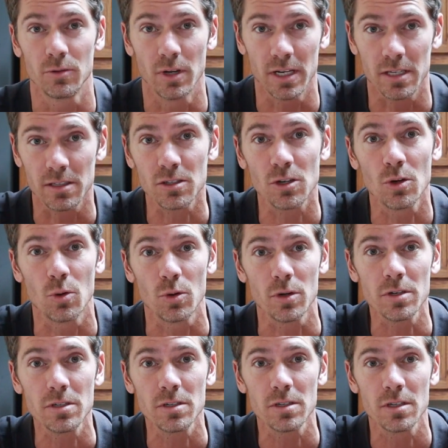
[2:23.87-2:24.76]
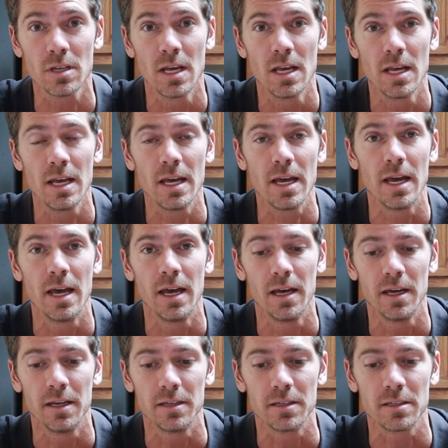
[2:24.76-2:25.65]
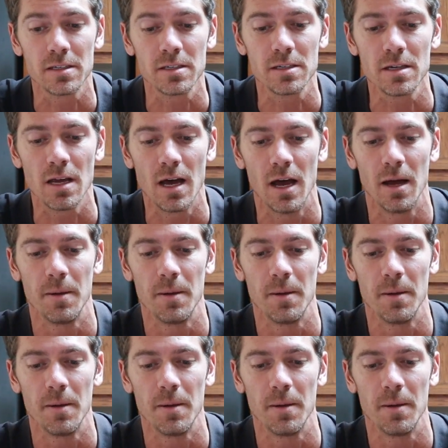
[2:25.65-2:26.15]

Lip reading: run its course and